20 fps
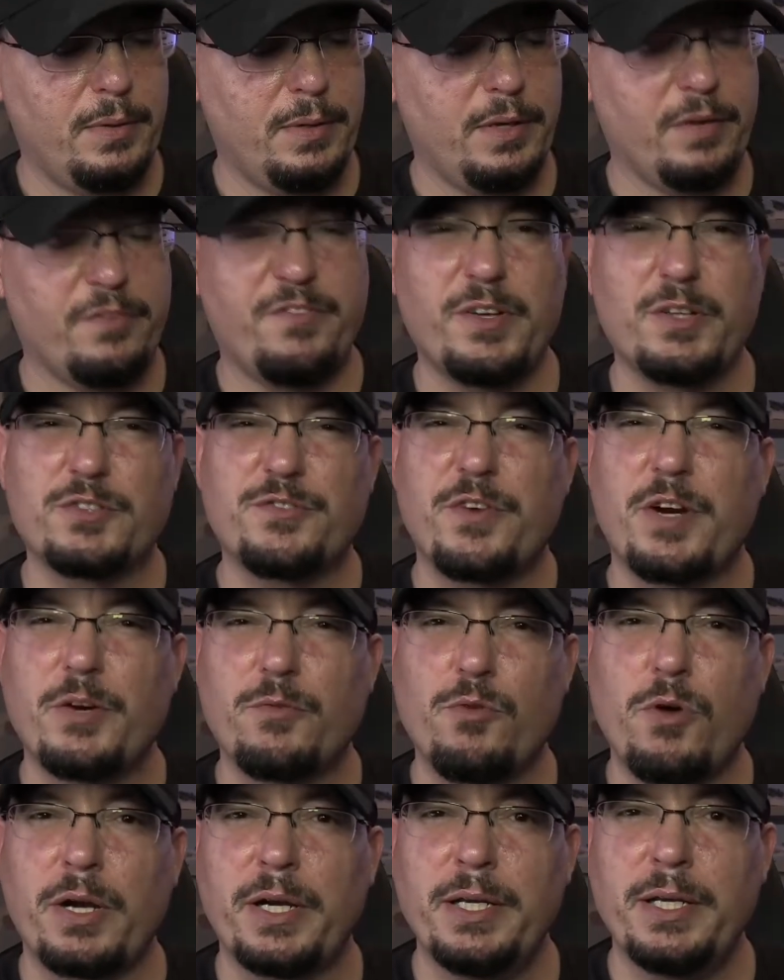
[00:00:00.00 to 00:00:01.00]
It feels very
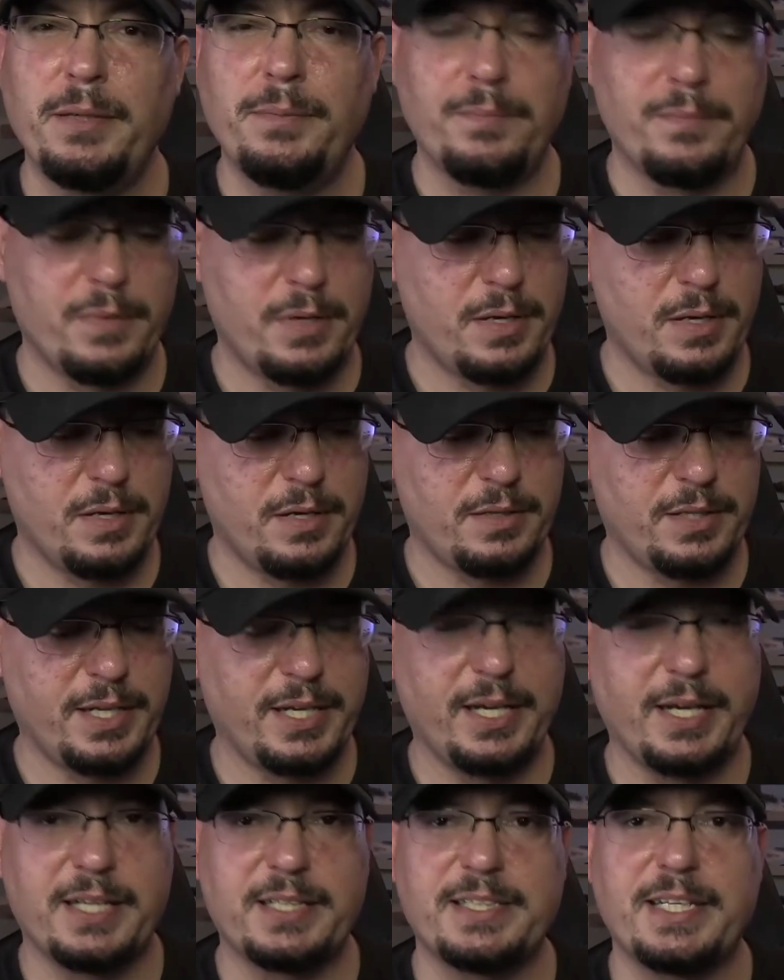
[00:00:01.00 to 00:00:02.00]
rugged, like
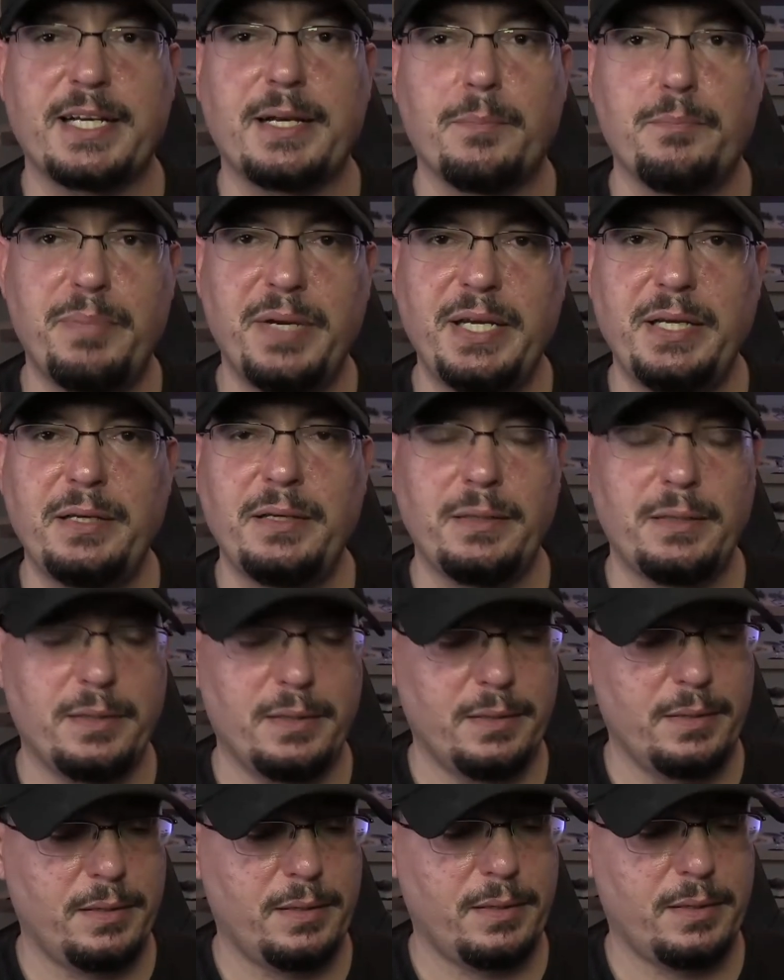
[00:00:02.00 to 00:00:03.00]
it can take a beating.
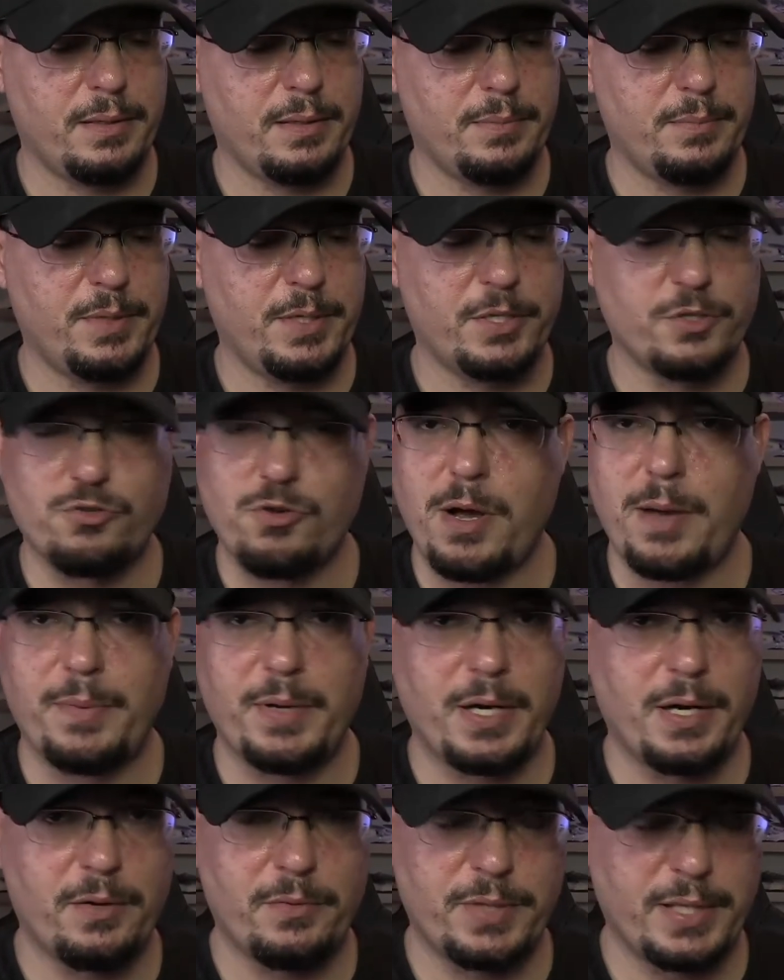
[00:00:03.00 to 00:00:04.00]
You can drop it. I
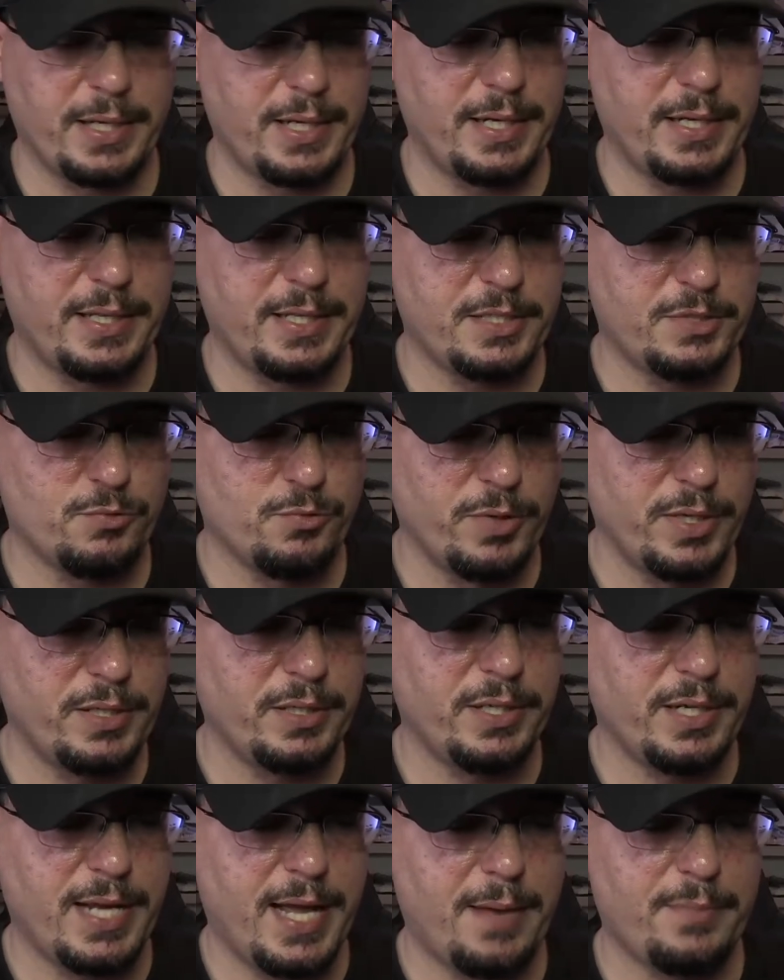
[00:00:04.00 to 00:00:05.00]
don't think anything's really
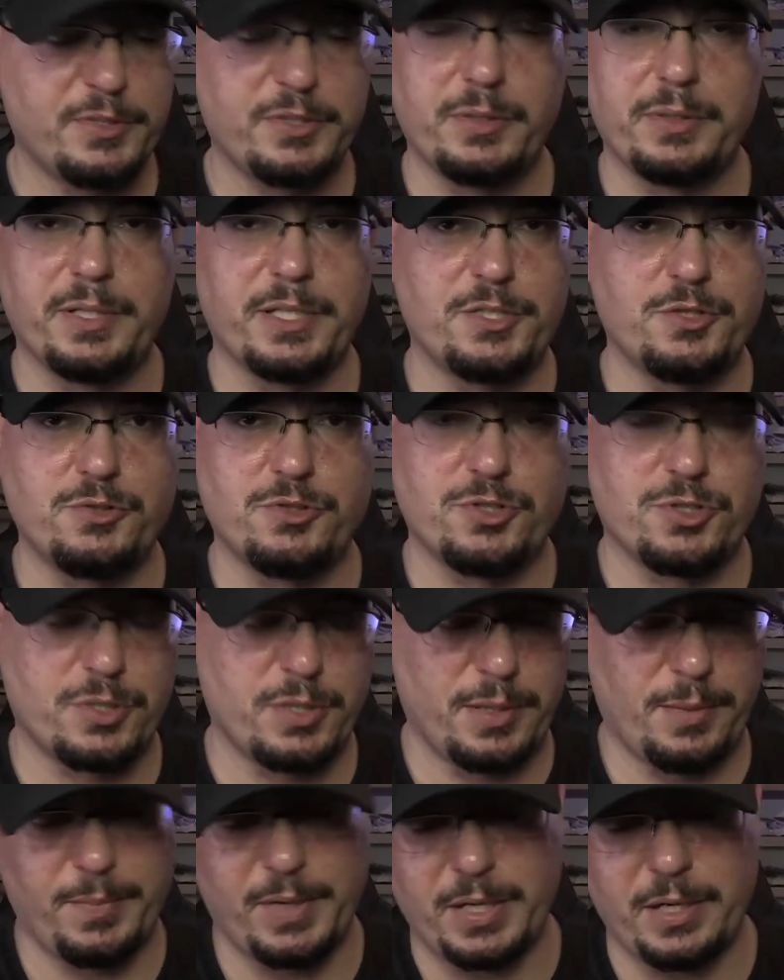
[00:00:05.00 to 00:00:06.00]
going to happen to it unless you.
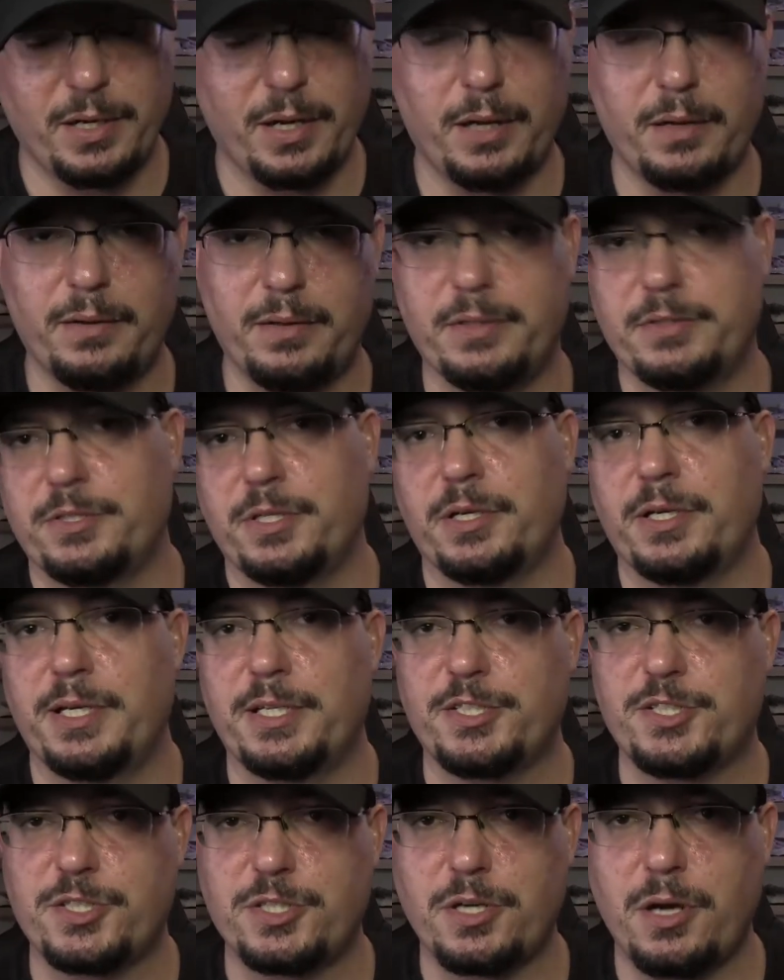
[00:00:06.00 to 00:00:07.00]
I mean, it's going to get
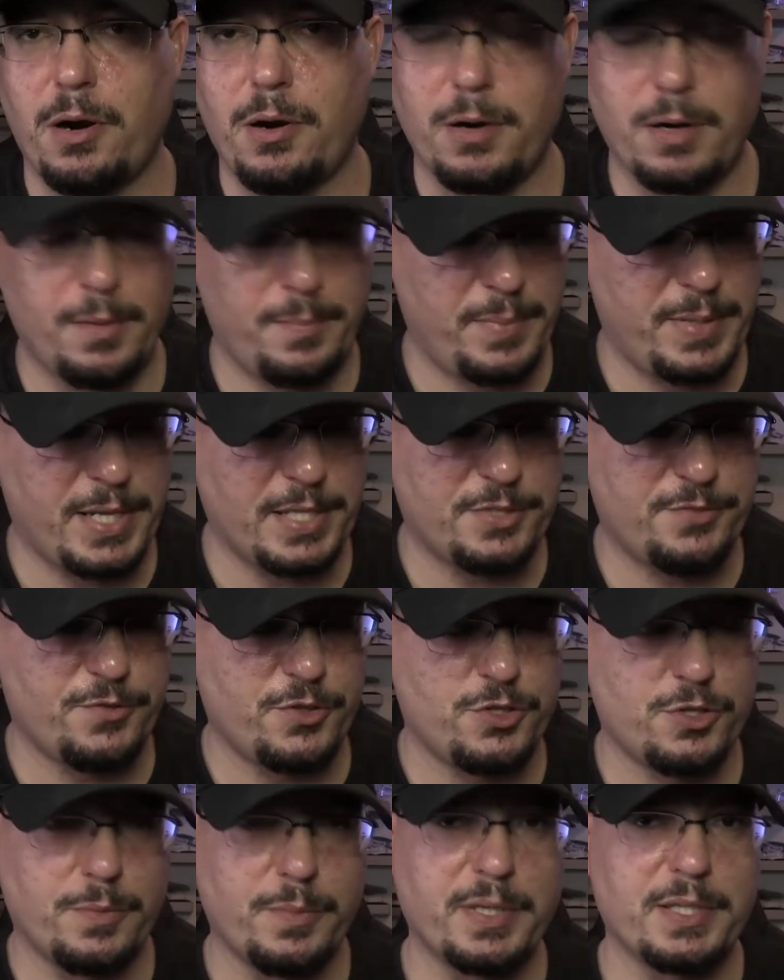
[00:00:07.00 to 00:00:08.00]
scarred up, but that's for
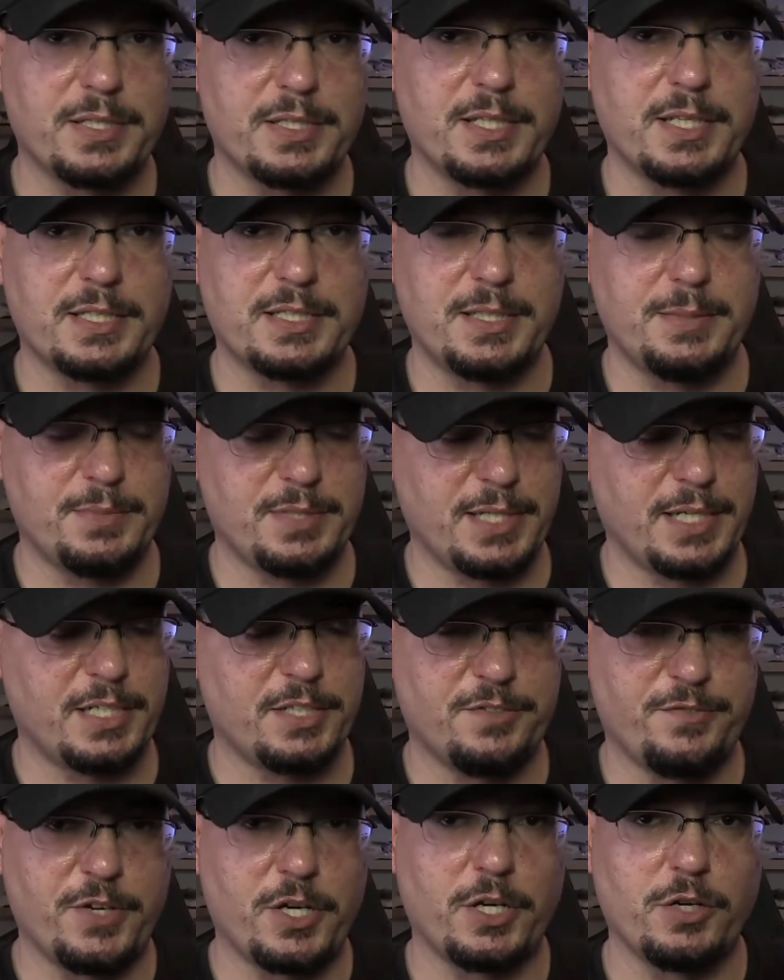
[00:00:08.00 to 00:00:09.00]
sure. But it seems like it's a
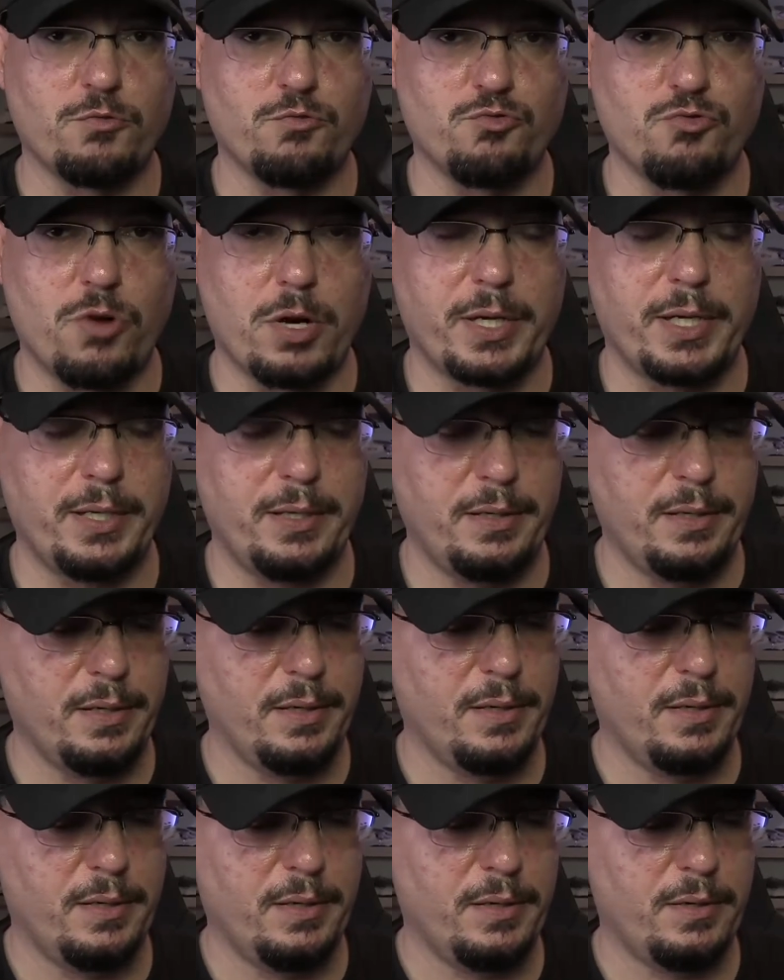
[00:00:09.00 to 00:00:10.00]
very good
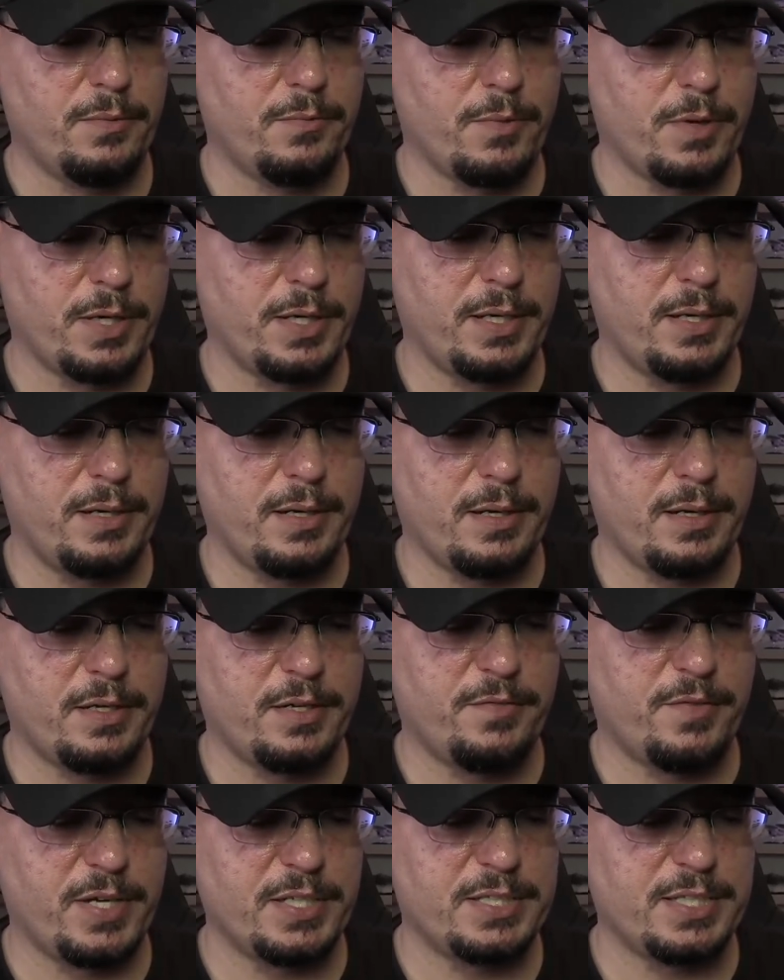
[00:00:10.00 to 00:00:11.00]
rugged
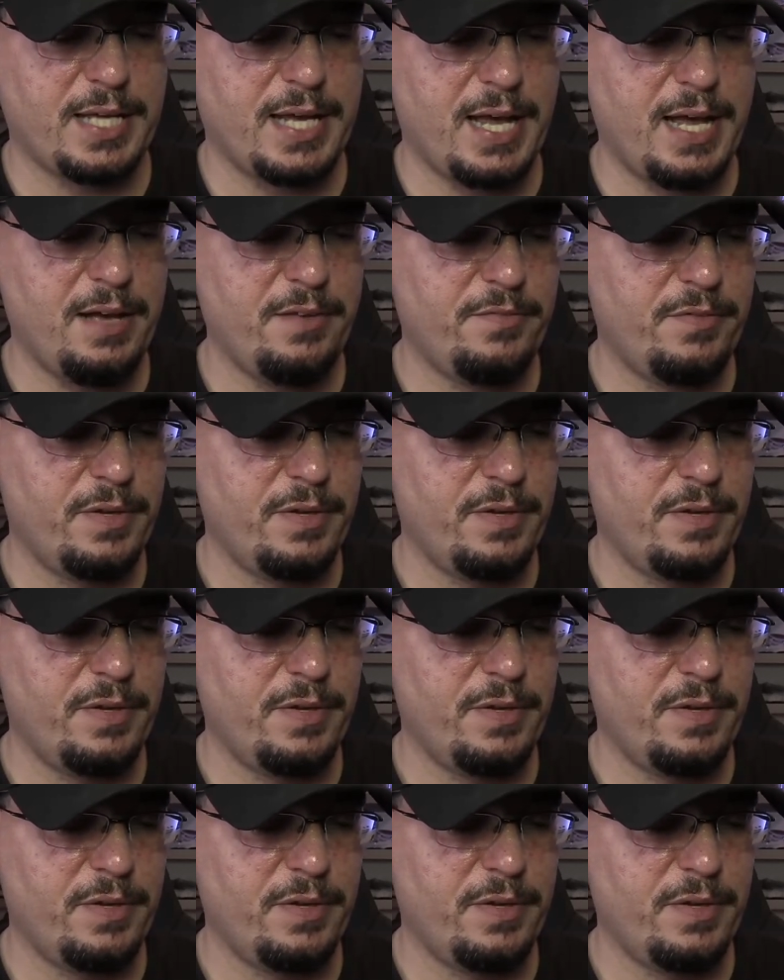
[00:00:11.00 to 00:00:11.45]
device to have.